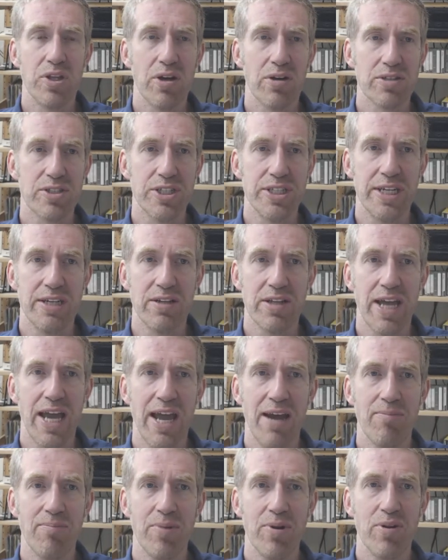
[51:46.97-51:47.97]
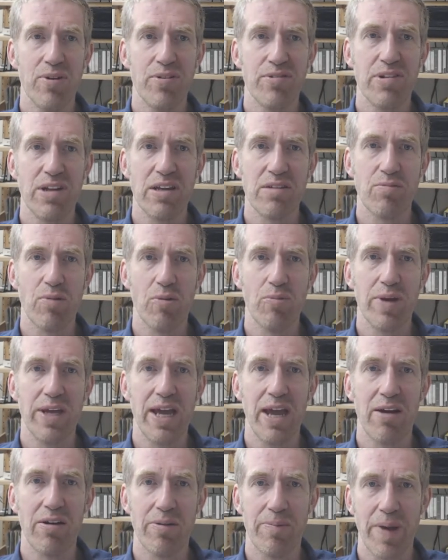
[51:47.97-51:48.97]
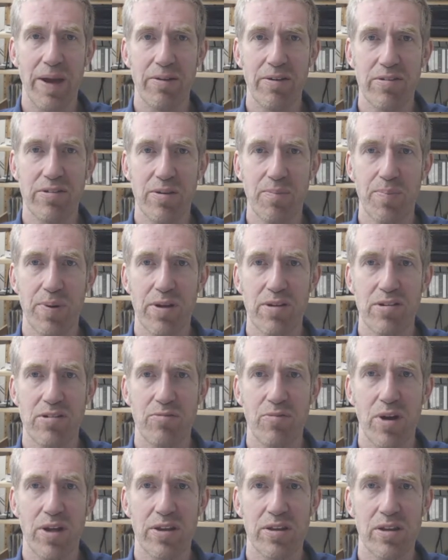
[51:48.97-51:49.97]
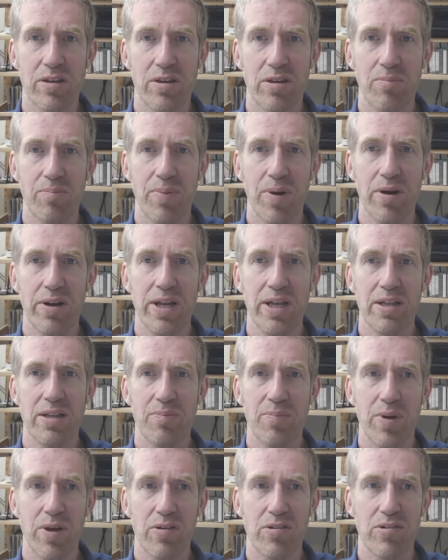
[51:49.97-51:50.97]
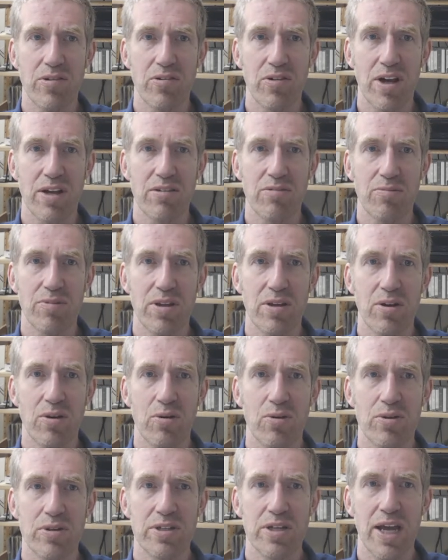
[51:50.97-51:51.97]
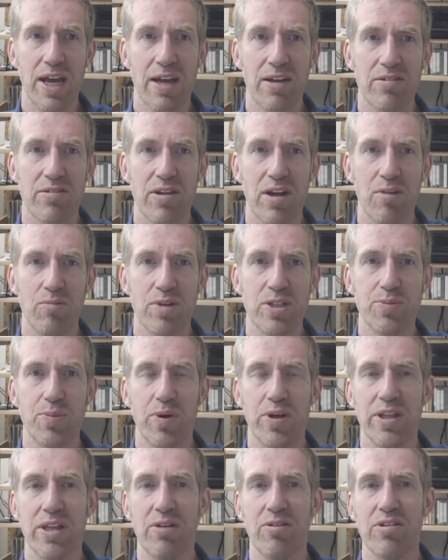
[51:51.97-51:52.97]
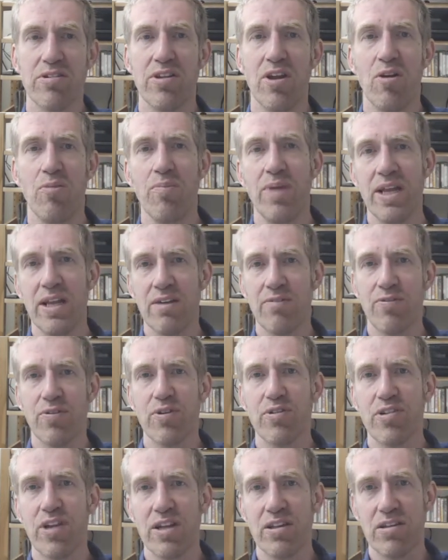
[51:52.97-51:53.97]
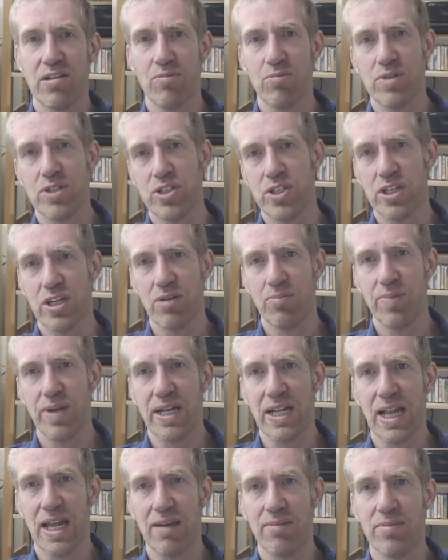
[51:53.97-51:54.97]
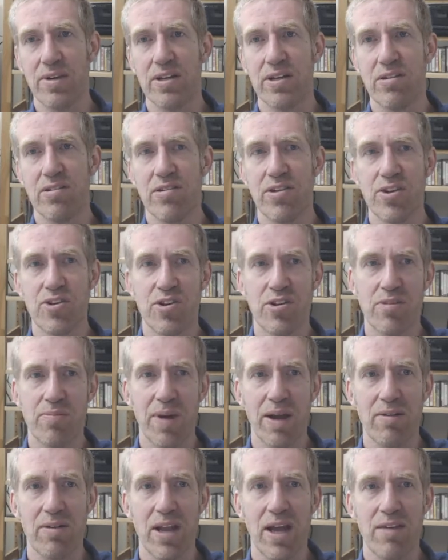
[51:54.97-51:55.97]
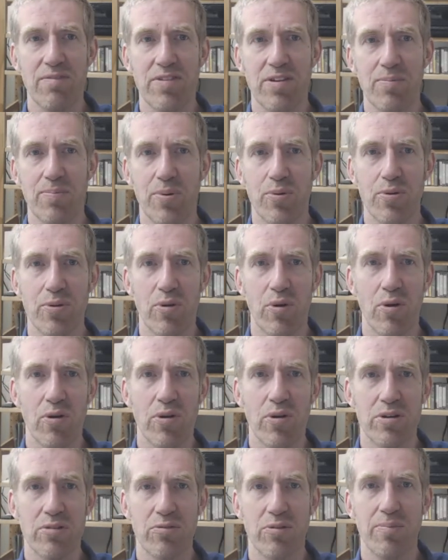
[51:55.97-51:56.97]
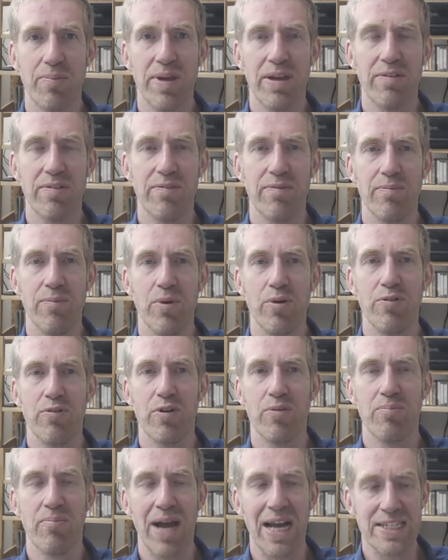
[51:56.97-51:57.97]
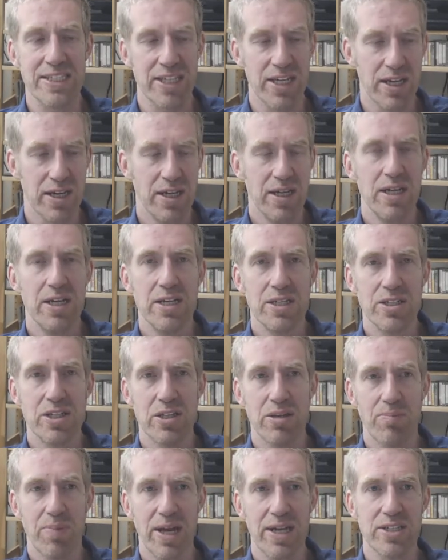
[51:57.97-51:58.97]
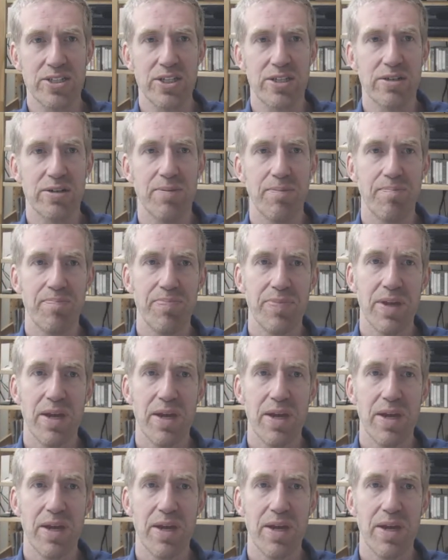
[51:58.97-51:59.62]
Dr. Neil Campbell says what we care about is the person rather than the body, and the person drives with the cortex, at which point there is no meaningful sense in which it can be claimed that decisions about life support or organ removal matter to the patient.